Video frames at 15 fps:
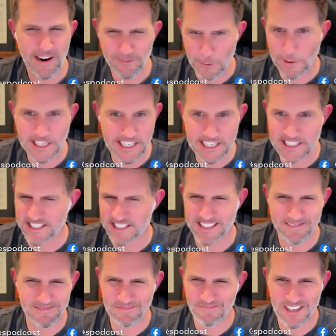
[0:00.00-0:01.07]
Everybody gets
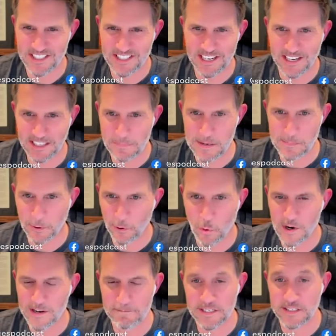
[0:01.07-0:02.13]
it. It's not like people
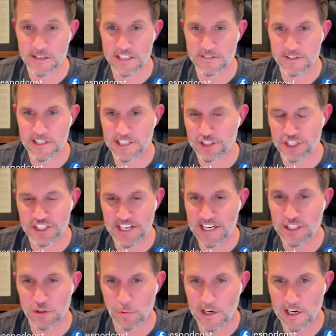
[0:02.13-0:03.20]
quit because of it. It just
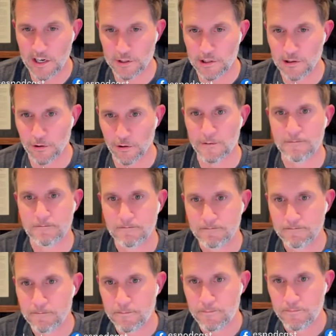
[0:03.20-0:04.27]
can you see through?
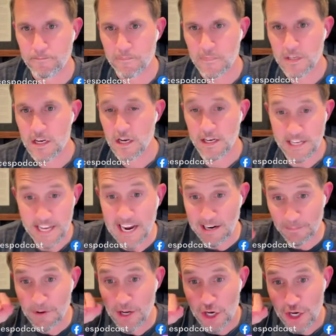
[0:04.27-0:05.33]
Is it like a
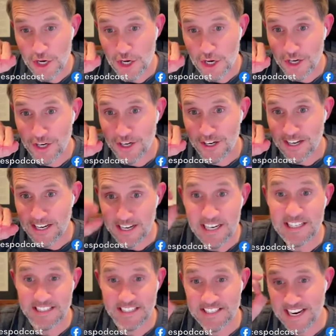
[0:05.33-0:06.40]
heads yeah. up display? It
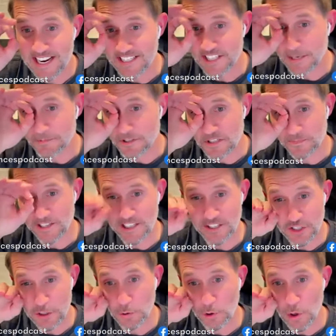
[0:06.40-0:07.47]
is. It's a heads okay. up display.
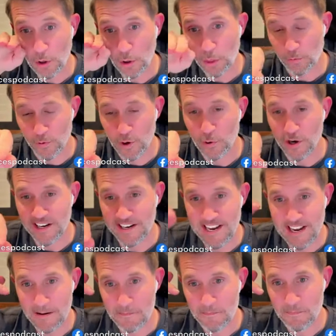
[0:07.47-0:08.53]
So you look through it,
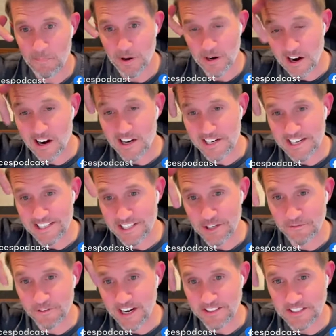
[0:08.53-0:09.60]
but on it
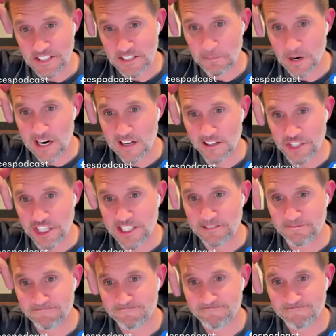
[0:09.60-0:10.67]
you've got the
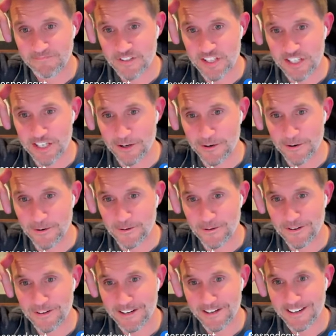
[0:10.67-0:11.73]
symbology. So and you
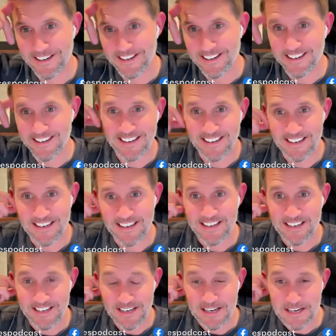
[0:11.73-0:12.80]
need to know how to
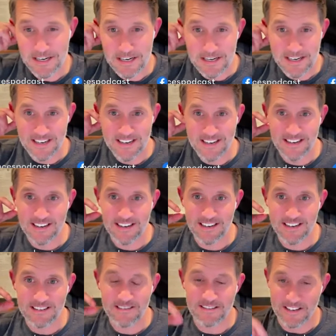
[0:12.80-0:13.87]
cycle through that
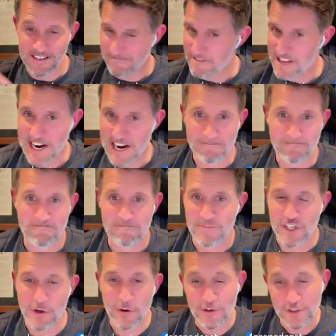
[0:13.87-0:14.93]
and uh, yeah. Do, do
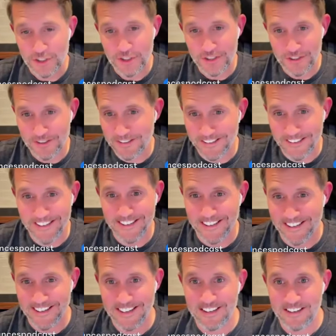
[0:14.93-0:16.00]
you so cycle through
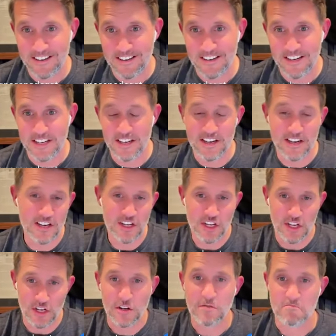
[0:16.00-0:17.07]
it? Like, is, are you
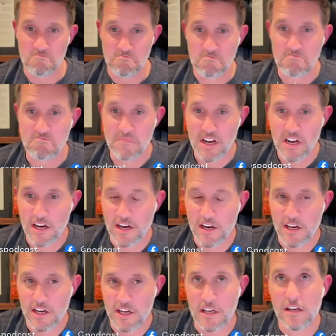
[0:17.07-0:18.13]
able to select weapons
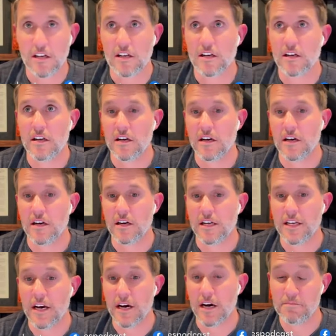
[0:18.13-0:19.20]
through it
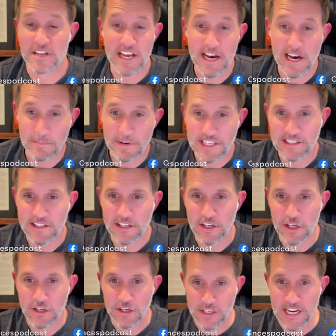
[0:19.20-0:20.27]
on your screen? Um, yeah, I mean,
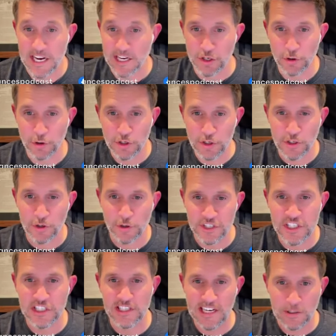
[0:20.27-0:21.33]
or? yeah, you'll you'll
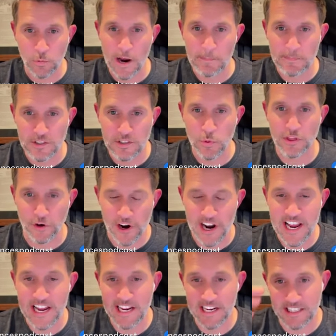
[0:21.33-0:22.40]
select weapons with your
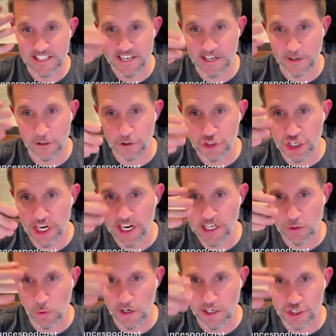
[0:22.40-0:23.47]
hands, and it'll
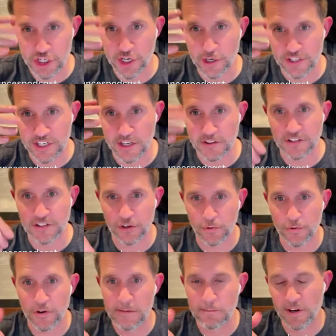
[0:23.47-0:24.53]
change what it shows on the
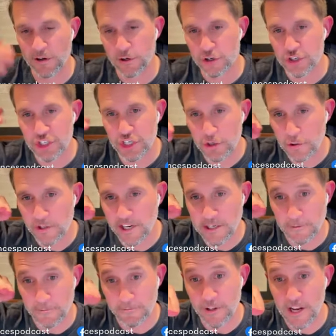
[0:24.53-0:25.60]
screen. But yeah. it'll show you
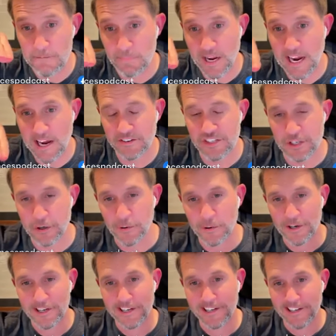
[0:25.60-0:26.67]
like your flight path, so
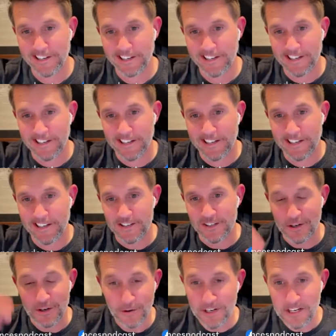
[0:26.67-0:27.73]
so
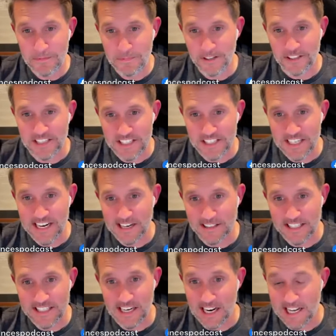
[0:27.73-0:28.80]
you don't need to be able to see
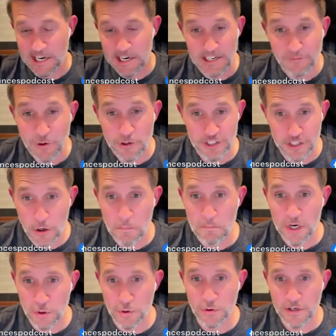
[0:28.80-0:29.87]
outside. And if there's no
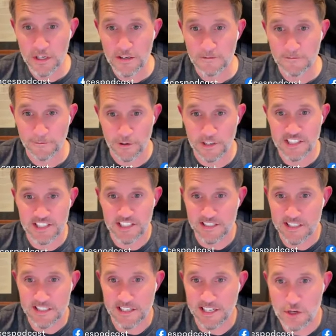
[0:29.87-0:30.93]
moon, for
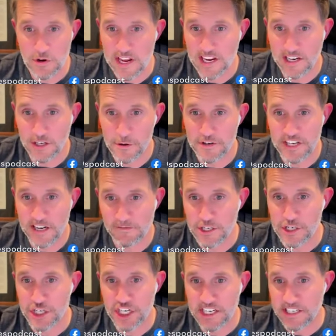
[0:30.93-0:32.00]
instance, like you can't use
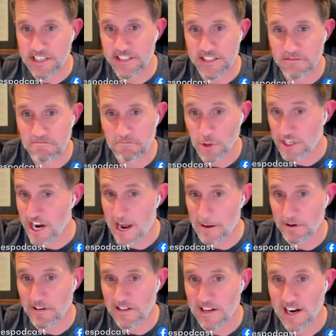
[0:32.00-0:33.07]
NVGs, which
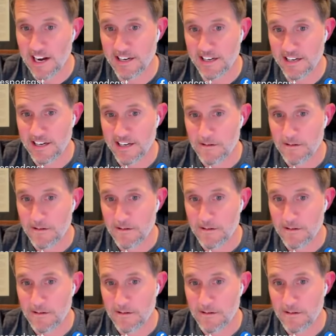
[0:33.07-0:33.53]
happened a lot.